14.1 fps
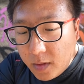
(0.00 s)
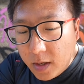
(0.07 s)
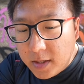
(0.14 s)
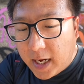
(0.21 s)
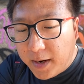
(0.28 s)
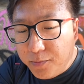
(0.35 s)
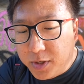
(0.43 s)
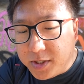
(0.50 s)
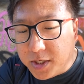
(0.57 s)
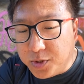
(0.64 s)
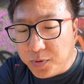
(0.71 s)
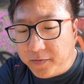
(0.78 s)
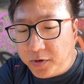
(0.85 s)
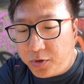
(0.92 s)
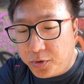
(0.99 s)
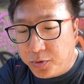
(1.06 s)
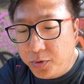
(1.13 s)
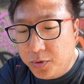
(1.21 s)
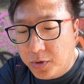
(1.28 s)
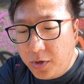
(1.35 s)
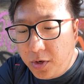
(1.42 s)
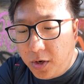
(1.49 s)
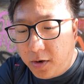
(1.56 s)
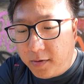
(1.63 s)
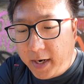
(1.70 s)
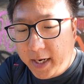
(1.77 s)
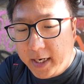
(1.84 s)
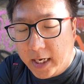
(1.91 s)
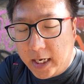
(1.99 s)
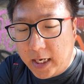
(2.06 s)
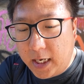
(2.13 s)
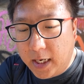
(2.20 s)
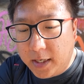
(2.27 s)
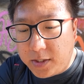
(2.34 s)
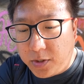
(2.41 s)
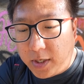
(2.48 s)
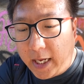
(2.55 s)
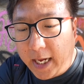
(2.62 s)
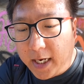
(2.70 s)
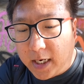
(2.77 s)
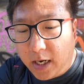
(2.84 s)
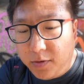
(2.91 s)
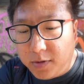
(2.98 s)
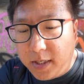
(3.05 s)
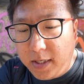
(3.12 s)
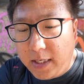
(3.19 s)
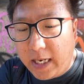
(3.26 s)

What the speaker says: time research we have to do. Alright, so the encounter